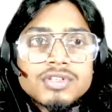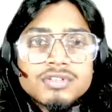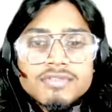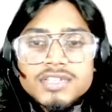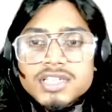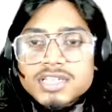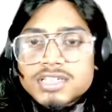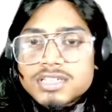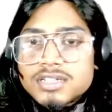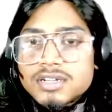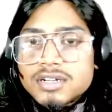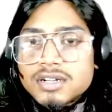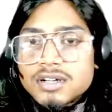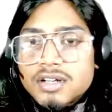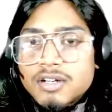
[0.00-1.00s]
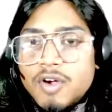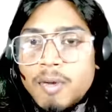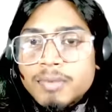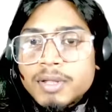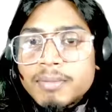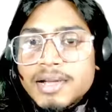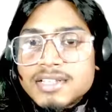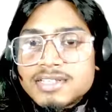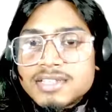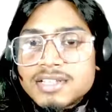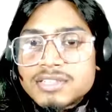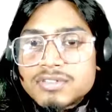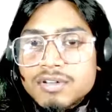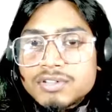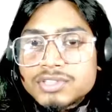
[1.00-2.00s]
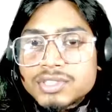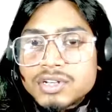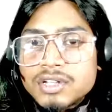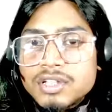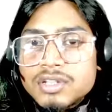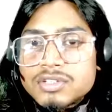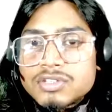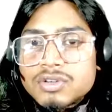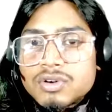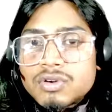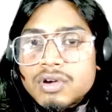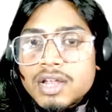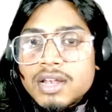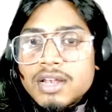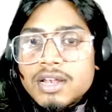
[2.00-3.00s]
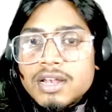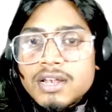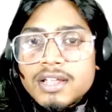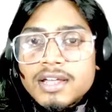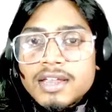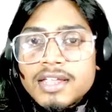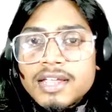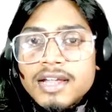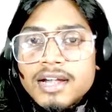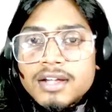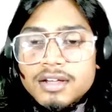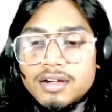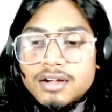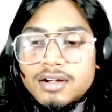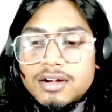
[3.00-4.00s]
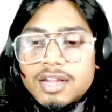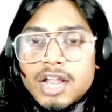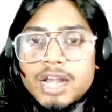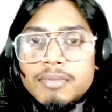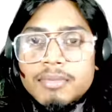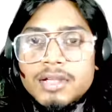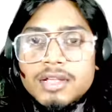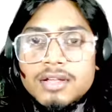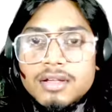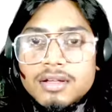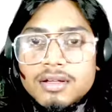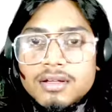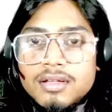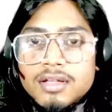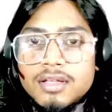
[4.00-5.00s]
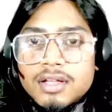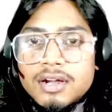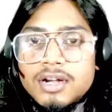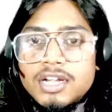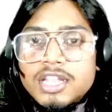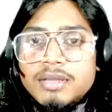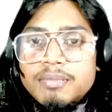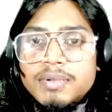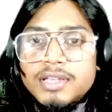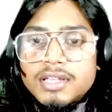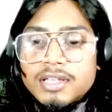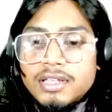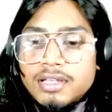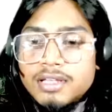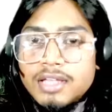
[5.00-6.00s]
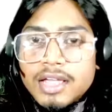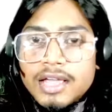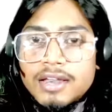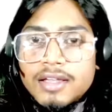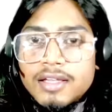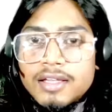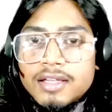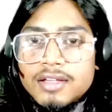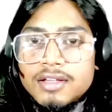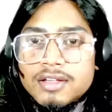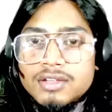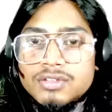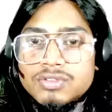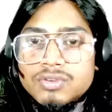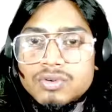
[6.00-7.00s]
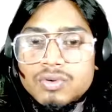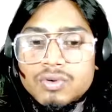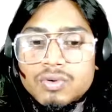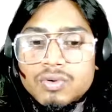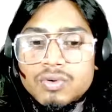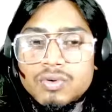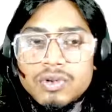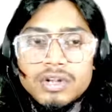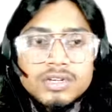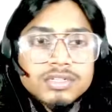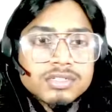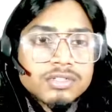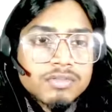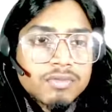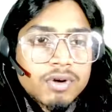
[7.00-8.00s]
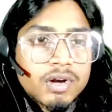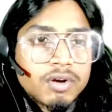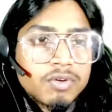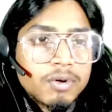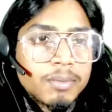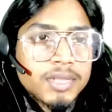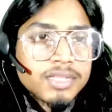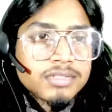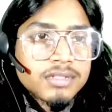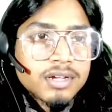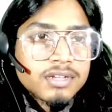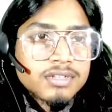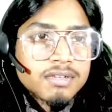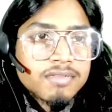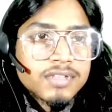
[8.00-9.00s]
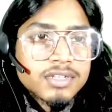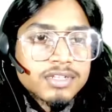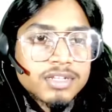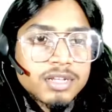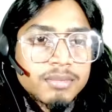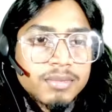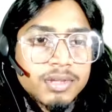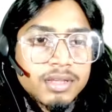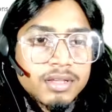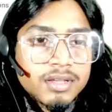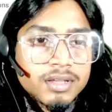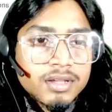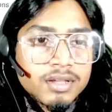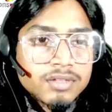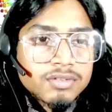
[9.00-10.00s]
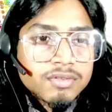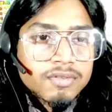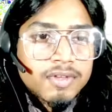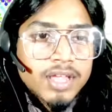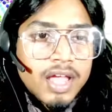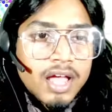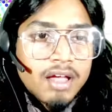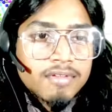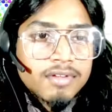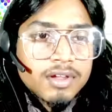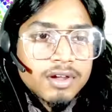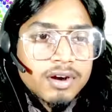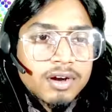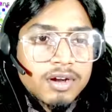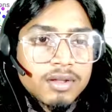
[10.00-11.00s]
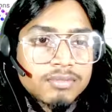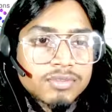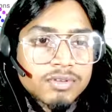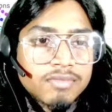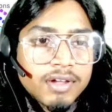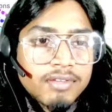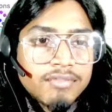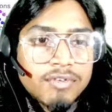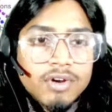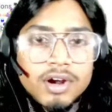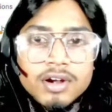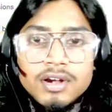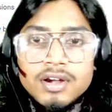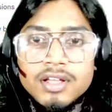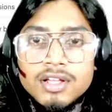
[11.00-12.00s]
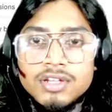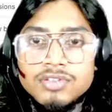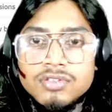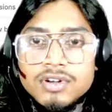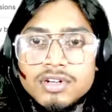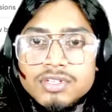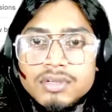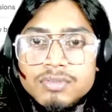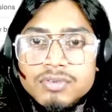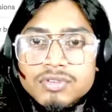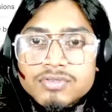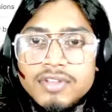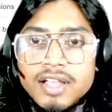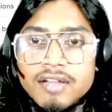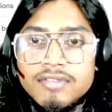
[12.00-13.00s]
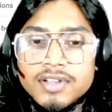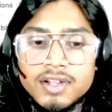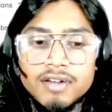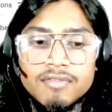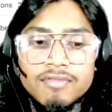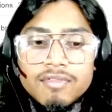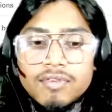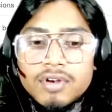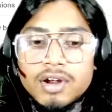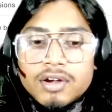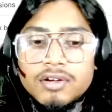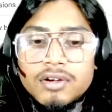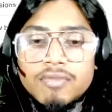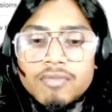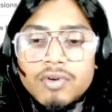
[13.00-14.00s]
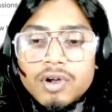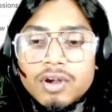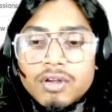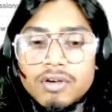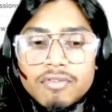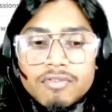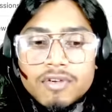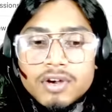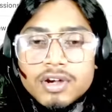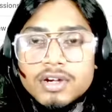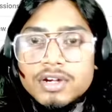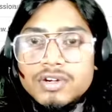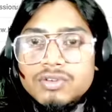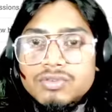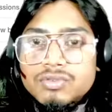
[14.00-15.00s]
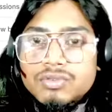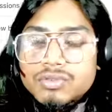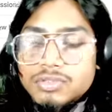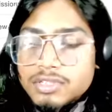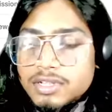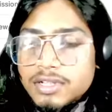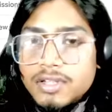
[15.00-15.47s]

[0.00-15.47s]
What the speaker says: we just optimize this solution. So I'll create a dynamic a DP array. So what could be the size of this DP? So we have here nums of 400. So let's suppose we have taken 401 or 402, say